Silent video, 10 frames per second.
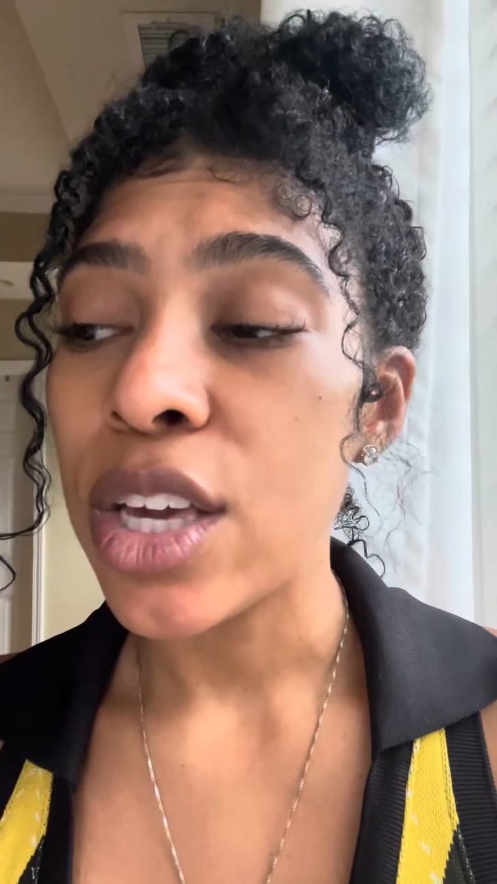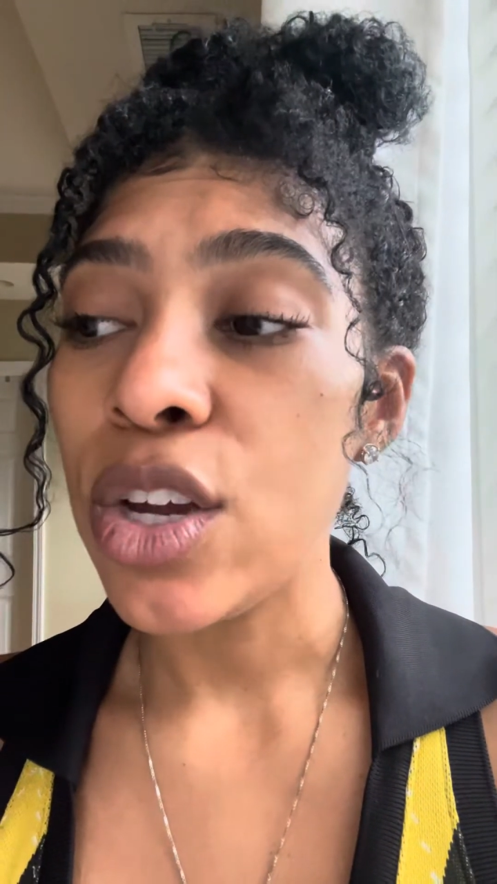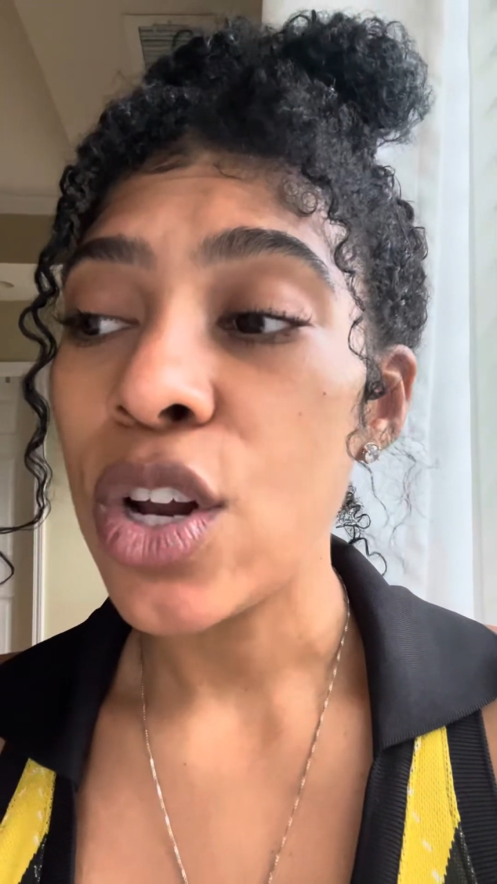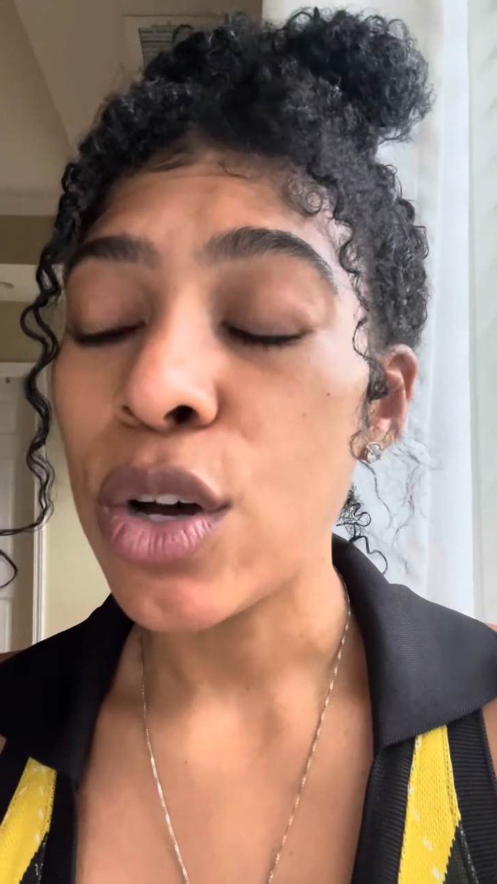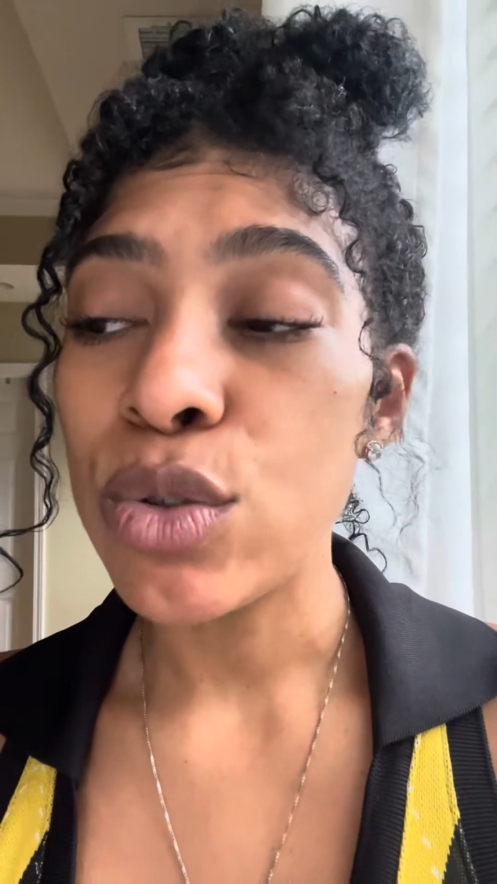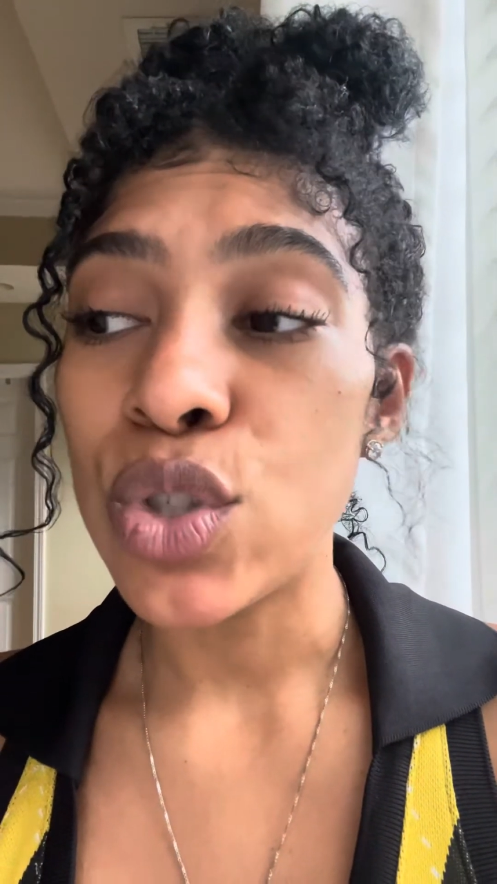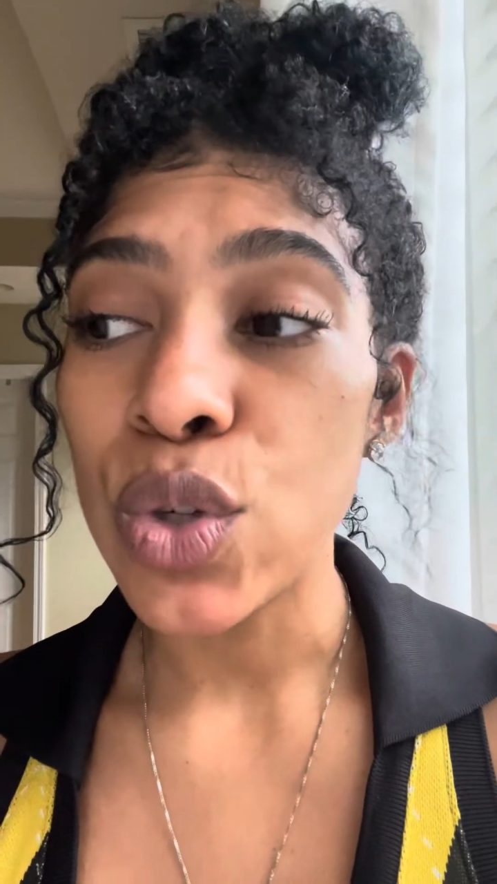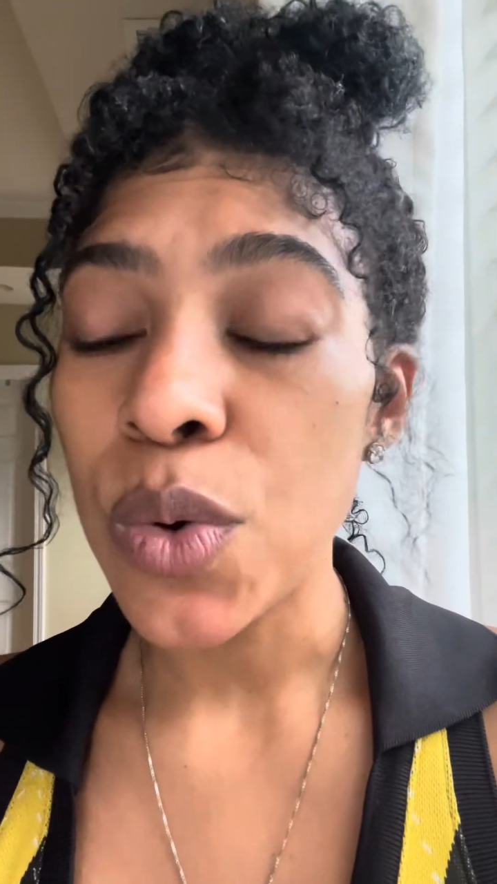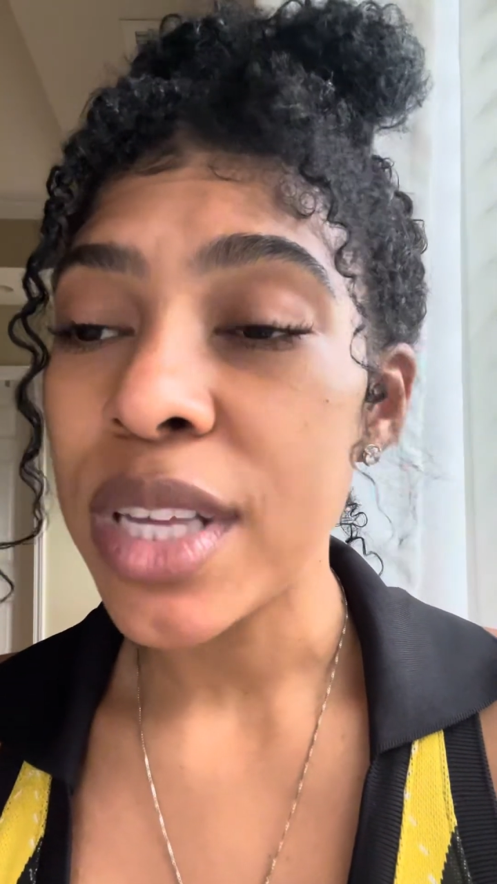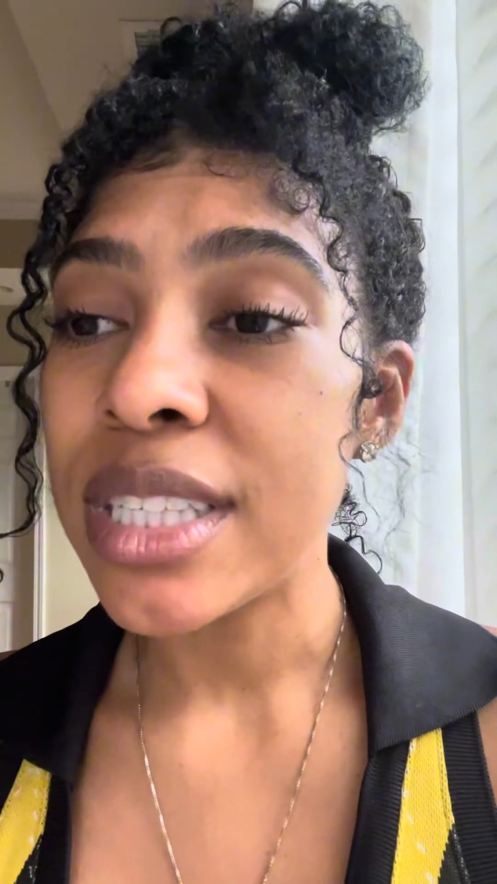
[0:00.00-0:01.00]
you know,
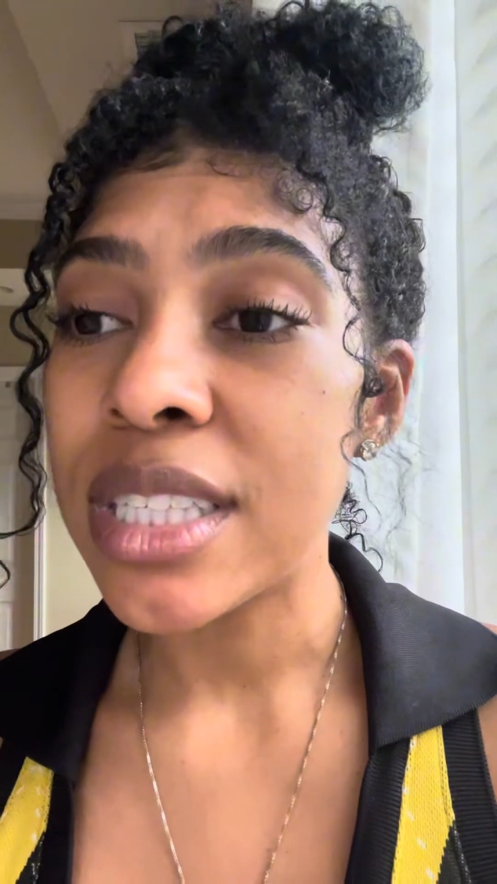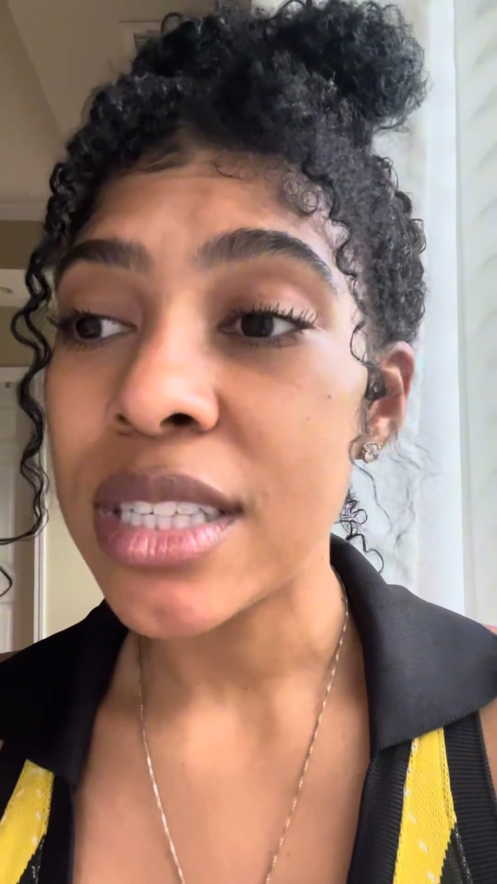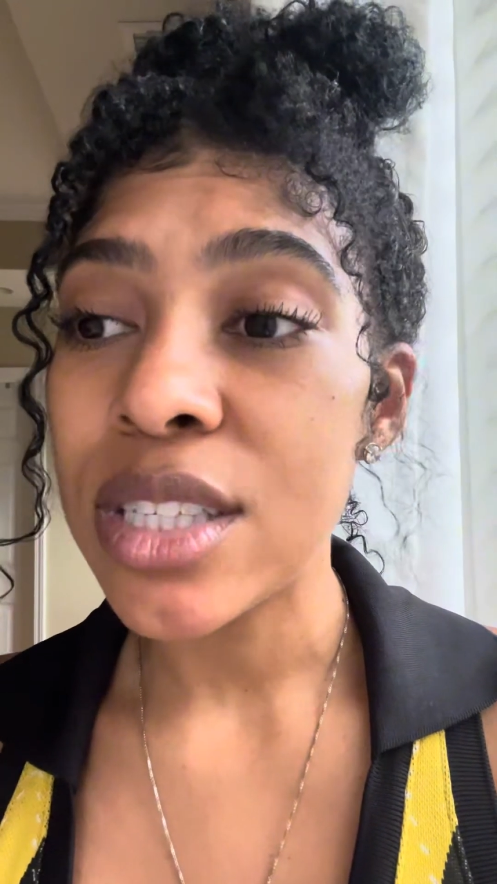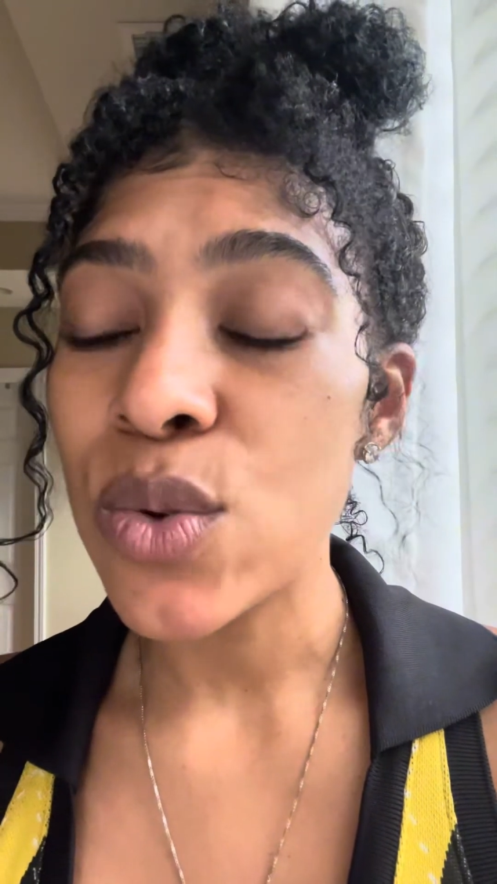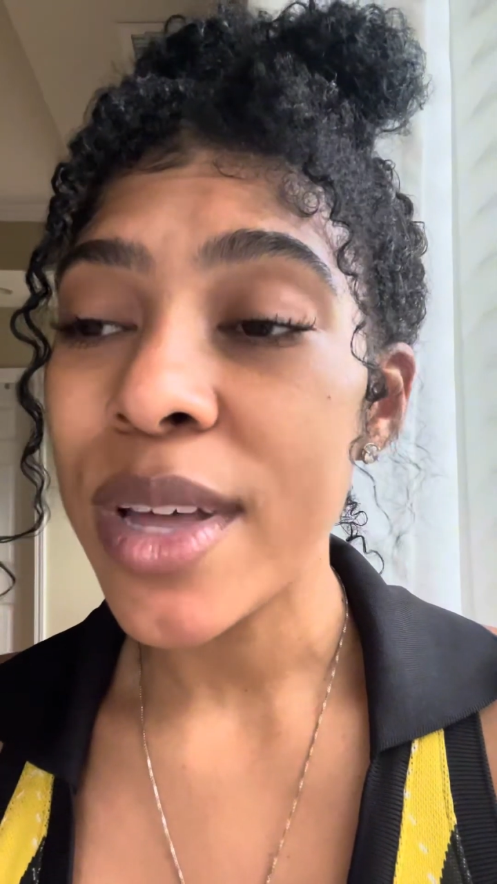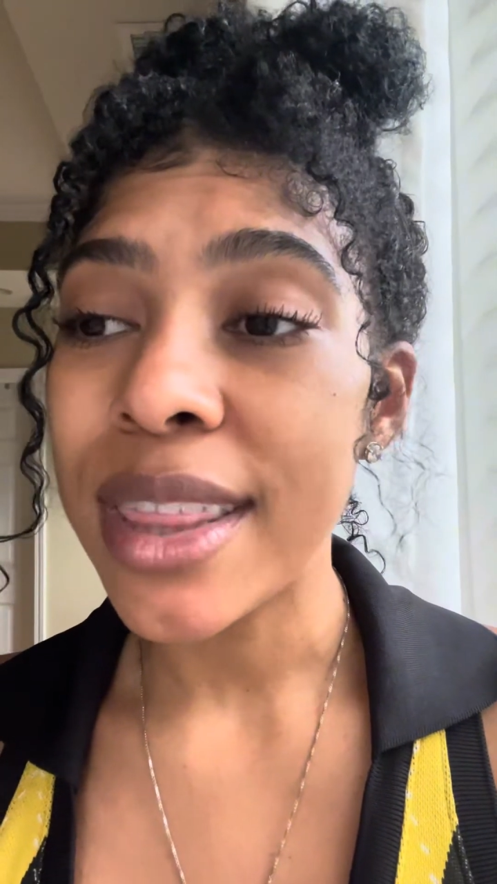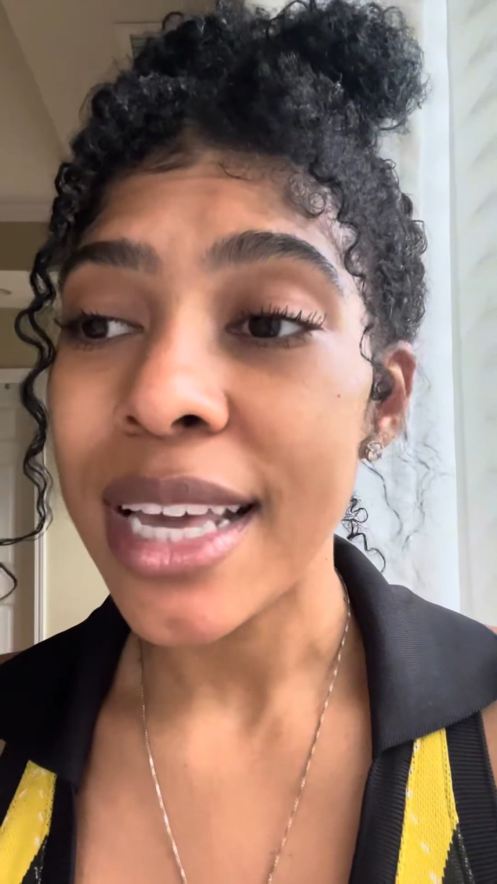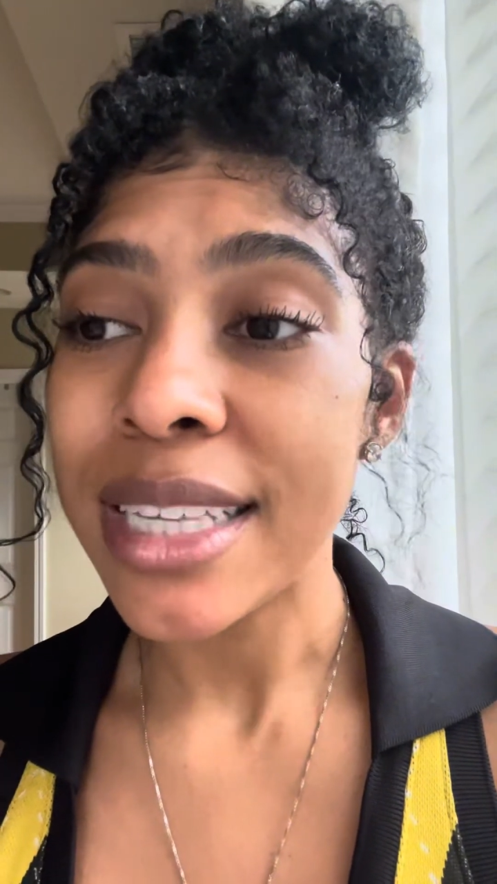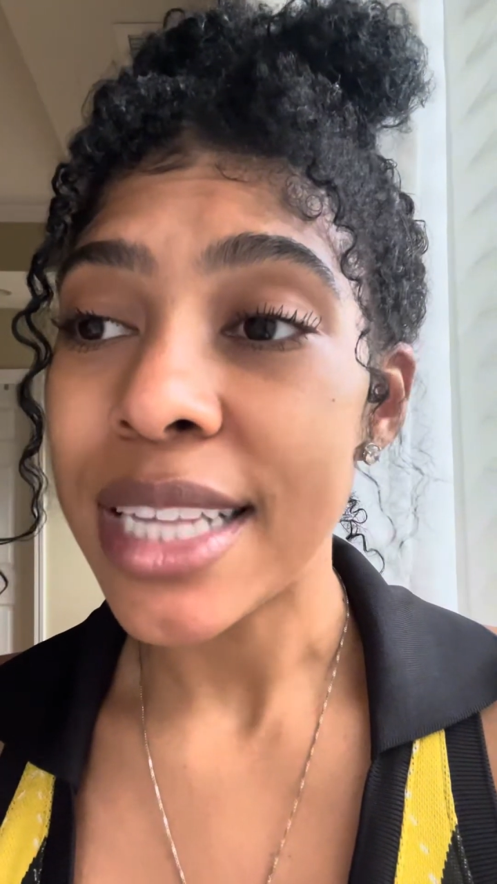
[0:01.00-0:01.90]
doing doing things